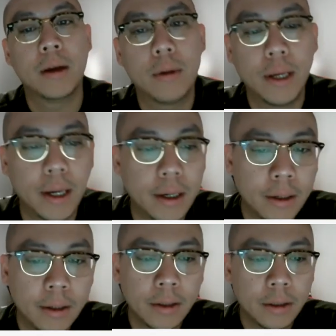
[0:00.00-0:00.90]
Okay,
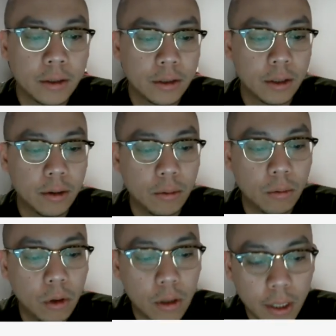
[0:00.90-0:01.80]

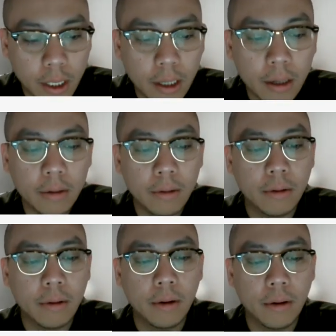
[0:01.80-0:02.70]
so looking
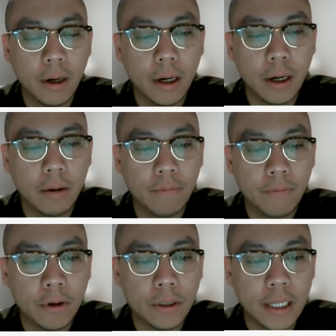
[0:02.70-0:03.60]

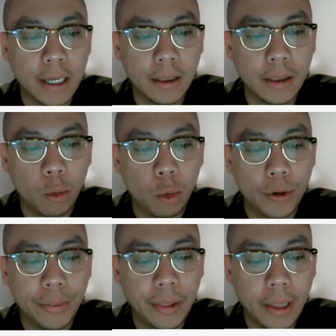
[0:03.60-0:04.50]
first at the
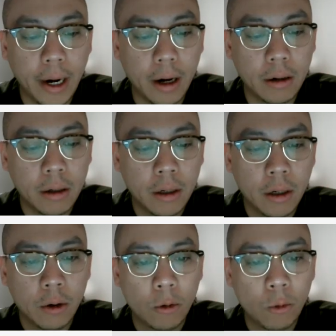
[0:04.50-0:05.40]
word there,
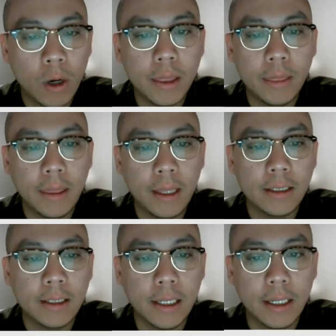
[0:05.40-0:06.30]
what
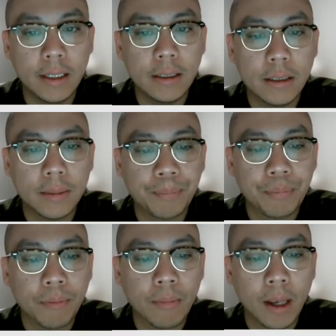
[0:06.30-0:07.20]
this is,
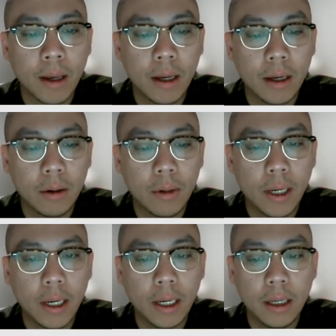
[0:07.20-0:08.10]

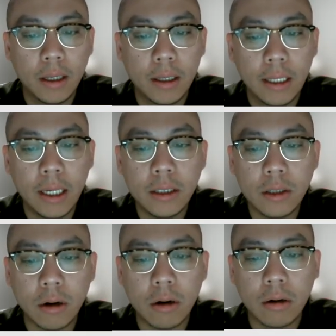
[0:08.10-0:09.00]
okay,
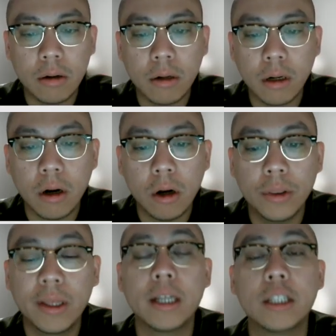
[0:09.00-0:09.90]
these are
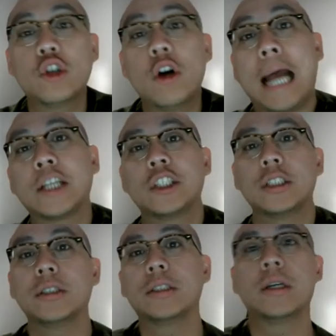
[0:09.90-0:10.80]
called
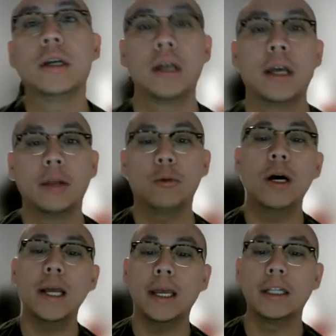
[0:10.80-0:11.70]
contractions. And
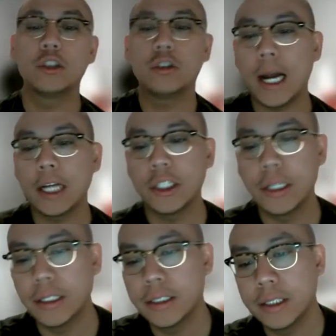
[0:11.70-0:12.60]
what a contraction
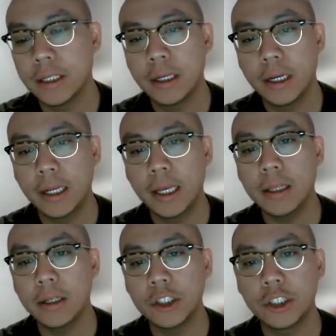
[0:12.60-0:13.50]
is in
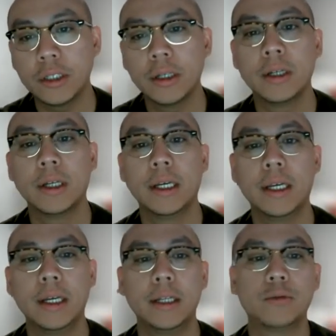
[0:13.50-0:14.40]
English
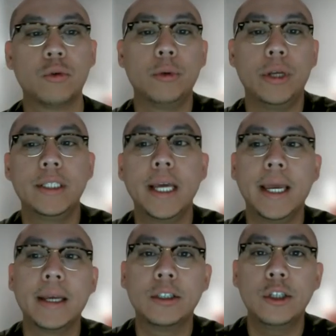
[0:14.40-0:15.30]
is when we
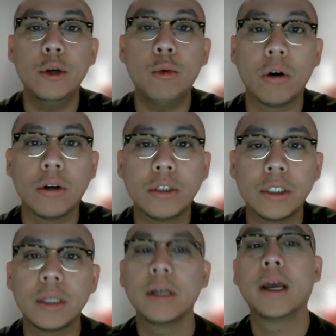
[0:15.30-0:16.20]
take two
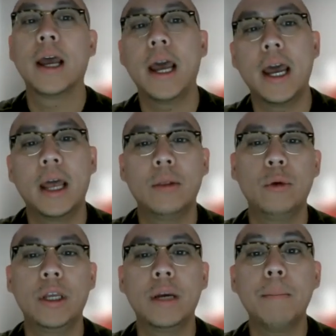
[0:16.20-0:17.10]
words and
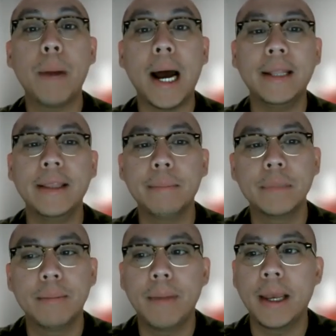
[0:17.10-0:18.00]
we combine them
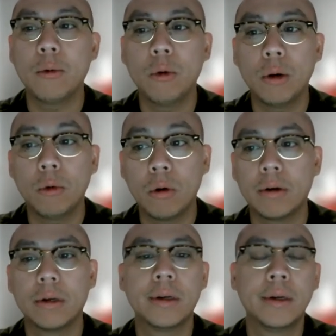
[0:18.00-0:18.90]
to make one word.